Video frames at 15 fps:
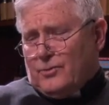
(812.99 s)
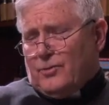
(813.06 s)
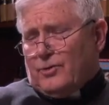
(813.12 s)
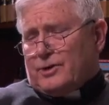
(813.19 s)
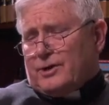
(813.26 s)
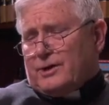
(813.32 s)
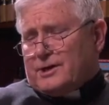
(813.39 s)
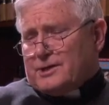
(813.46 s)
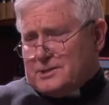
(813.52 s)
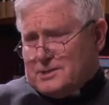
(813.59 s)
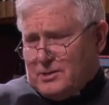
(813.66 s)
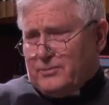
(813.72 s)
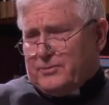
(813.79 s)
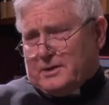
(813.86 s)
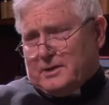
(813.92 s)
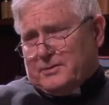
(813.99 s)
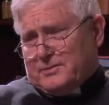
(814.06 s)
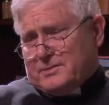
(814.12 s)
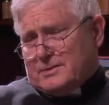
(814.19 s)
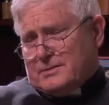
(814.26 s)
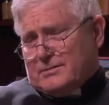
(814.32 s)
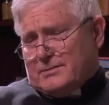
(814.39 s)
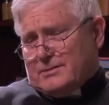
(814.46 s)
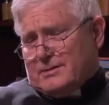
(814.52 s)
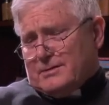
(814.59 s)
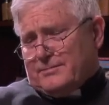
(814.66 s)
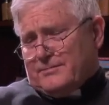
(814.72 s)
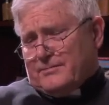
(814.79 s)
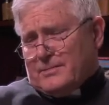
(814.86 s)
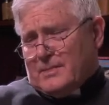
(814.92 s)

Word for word: Order conservatives, okay,